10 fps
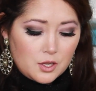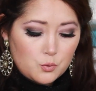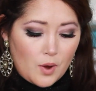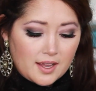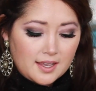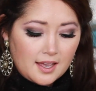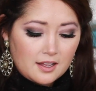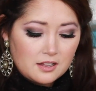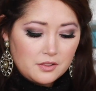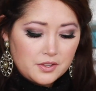in
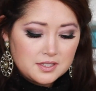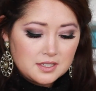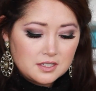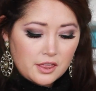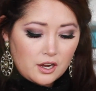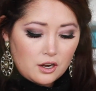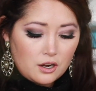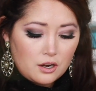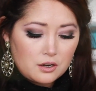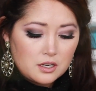Raquel. This is
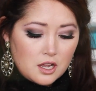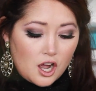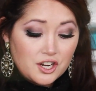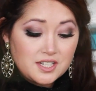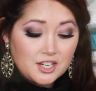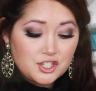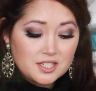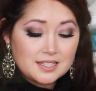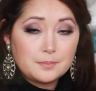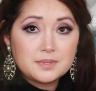their
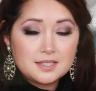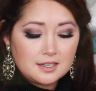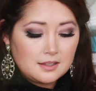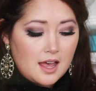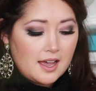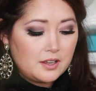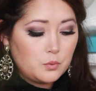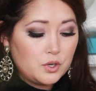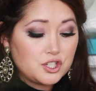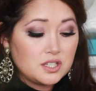Audacious lipstick
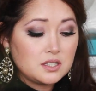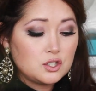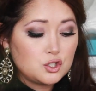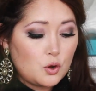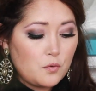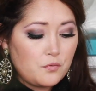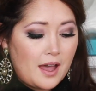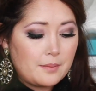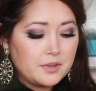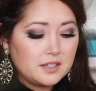line, which is so
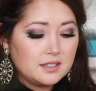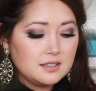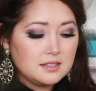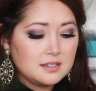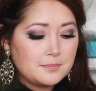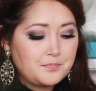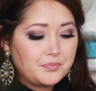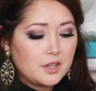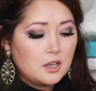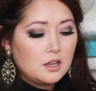fabulous.
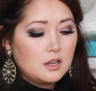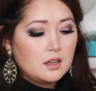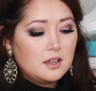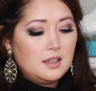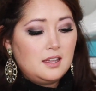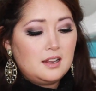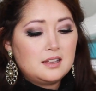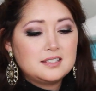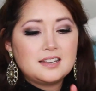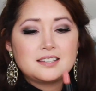
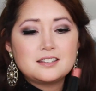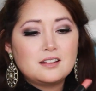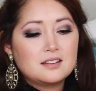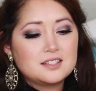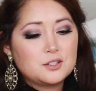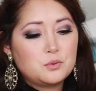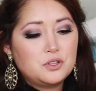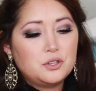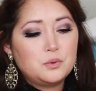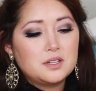It says, it's so
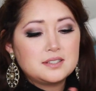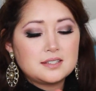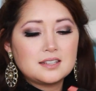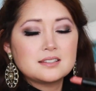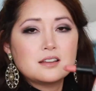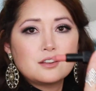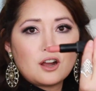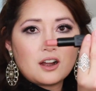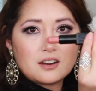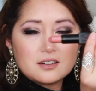cute. It says
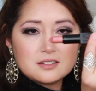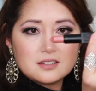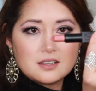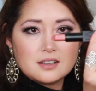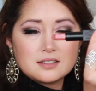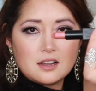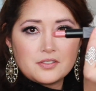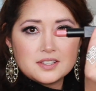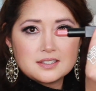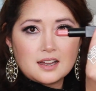NARS
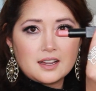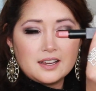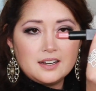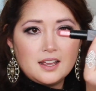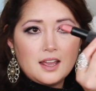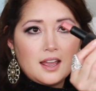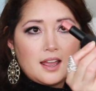on the side.